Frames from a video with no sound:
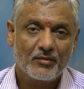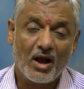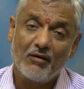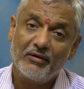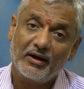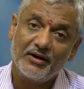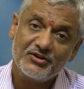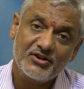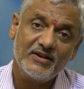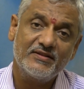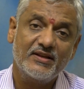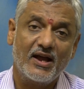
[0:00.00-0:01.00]
Our
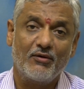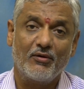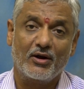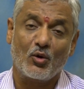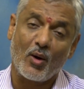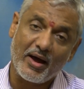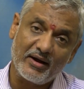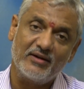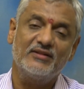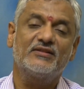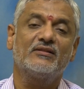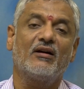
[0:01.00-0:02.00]
rishis have acquired
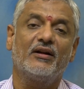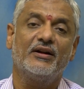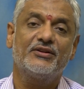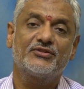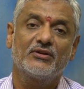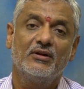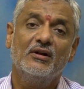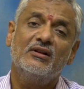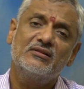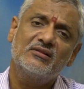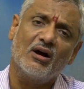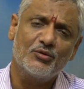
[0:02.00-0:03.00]
this knowledge
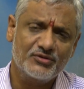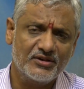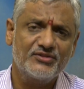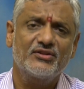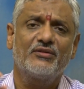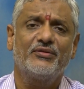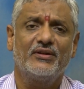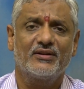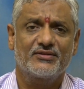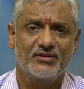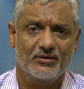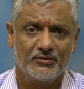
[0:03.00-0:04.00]
thousands of
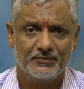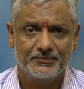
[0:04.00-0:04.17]
years ago.